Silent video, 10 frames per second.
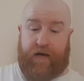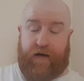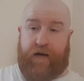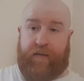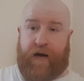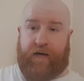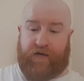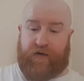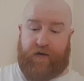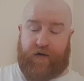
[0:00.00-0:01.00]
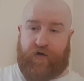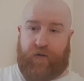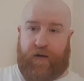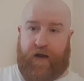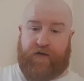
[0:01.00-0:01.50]
about an incident that
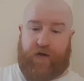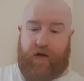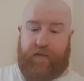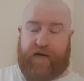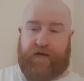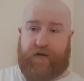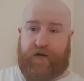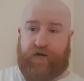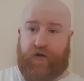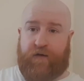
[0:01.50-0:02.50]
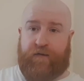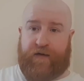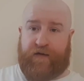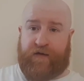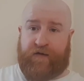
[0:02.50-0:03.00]
took place at Her Majesty's Young
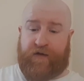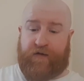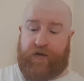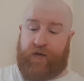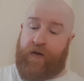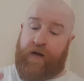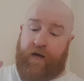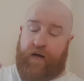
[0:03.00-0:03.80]
Offenders Institute,